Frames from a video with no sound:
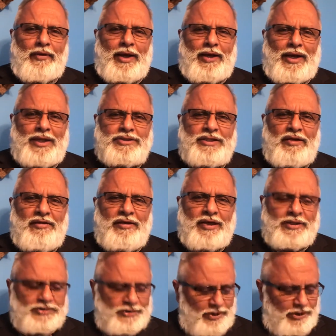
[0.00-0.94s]
as he,
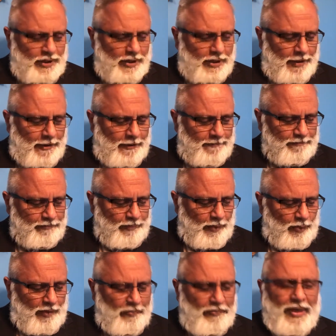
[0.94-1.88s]
as he uh,
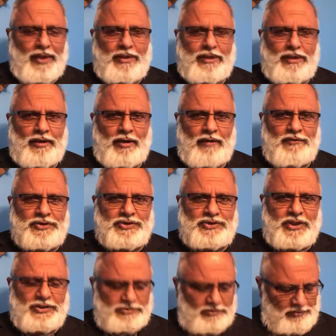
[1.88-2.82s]
repented of the
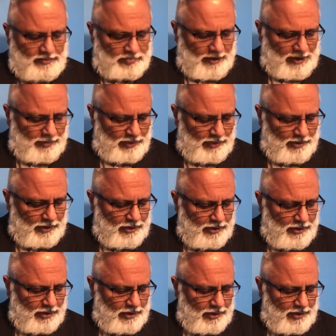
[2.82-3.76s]
sins of the people,
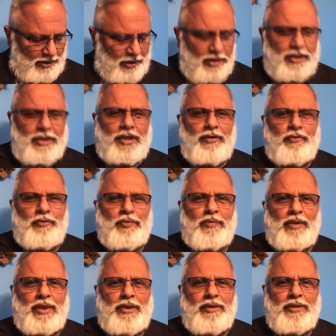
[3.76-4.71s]
he,
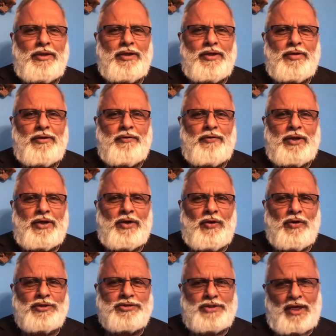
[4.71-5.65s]
he, he,
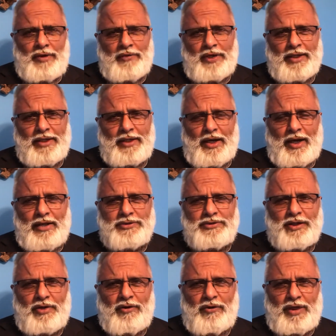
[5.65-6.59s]
recalls now that God is
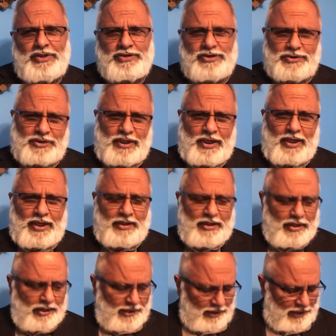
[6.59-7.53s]
a gracious God
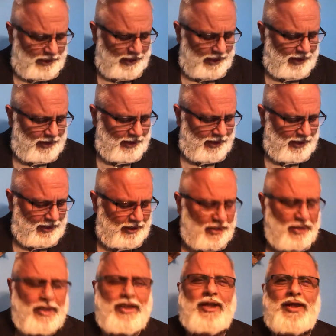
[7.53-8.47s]
and that he,
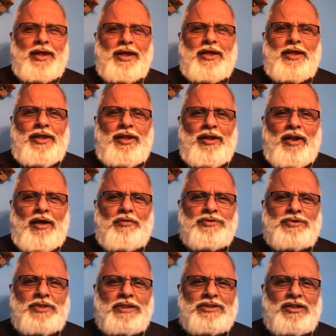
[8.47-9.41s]
he
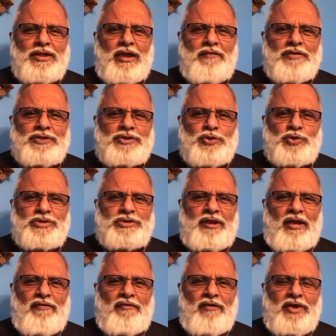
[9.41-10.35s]
loves, his love is so
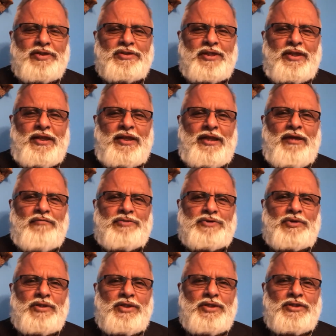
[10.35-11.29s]
steadfast that he
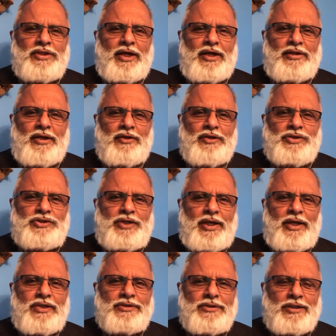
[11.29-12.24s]
gives another
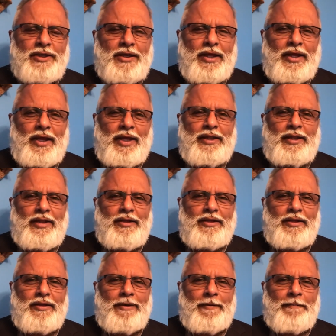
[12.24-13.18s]
chance and then
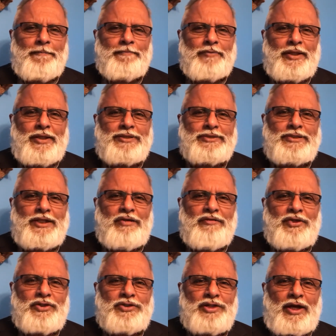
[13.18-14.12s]
he, um, he's
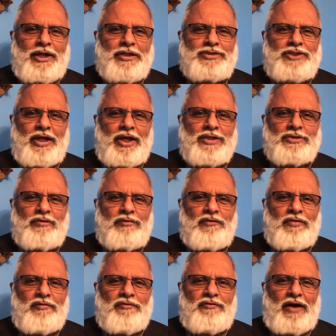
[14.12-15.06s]
given a, a chance of
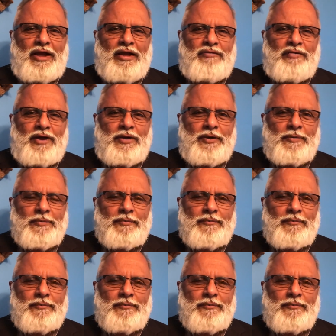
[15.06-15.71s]
reviving